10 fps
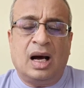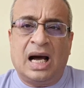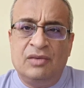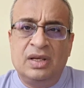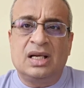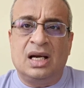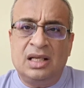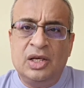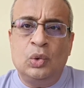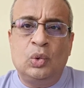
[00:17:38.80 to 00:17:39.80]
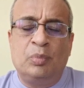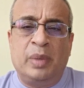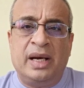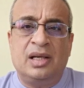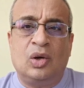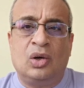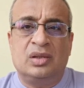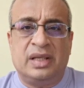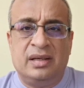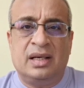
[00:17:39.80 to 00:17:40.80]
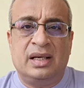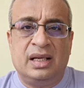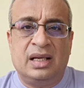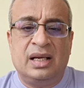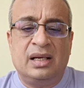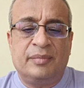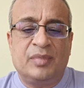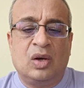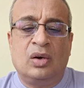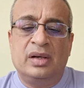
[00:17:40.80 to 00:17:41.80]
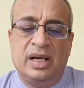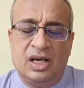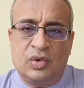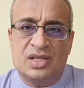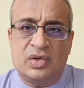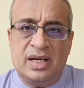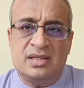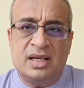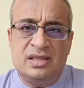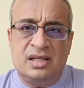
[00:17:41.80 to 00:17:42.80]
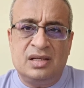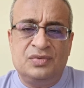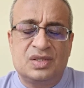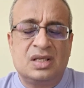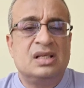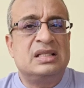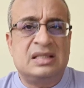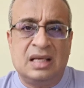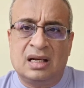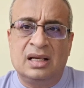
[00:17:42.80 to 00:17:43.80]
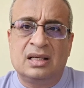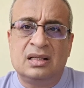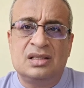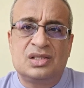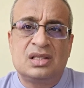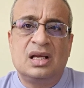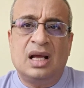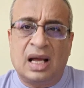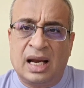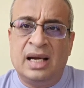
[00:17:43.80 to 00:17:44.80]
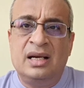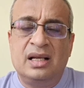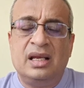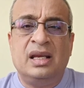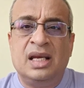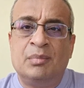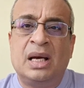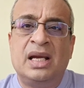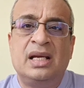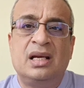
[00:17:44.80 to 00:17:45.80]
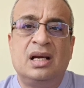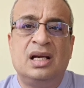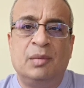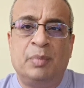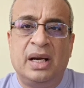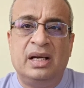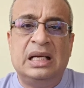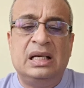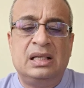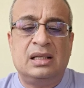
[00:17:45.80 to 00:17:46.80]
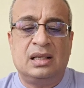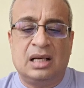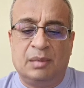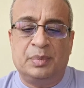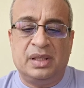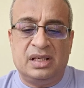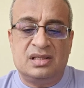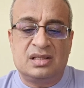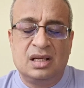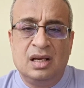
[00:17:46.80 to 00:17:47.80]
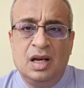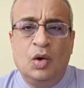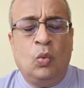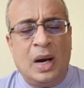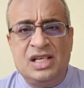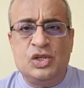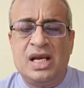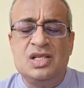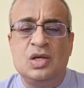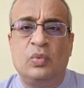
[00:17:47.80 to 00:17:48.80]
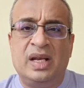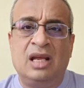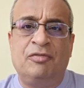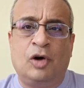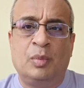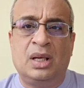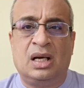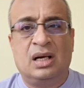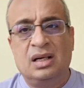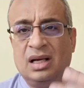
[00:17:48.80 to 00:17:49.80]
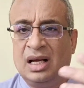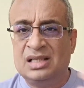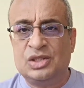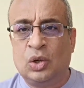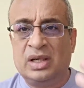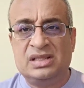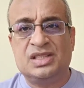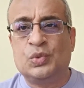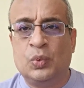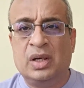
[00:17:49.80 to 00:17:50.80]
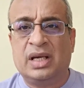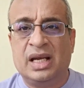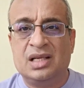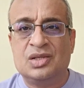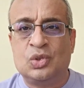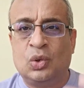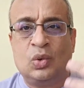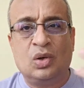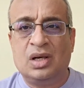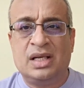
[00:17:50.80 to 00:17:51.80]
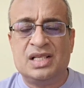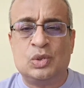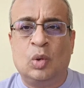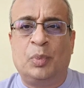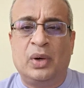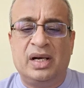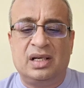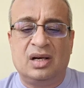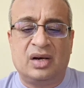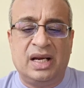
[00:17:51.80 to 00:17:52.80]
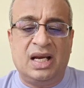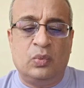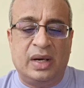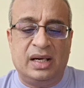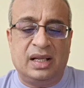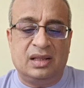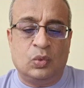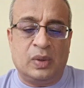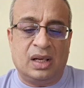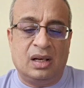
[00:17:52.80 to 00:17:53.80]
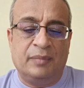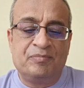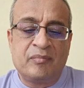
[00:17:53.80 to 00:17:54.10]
I will continue to bet on theta decay on interest rate sensitives, cyclicals, and EMI dependent companies. Why change a winning formula as long as it's working? So there's no point in reinventing the wheel.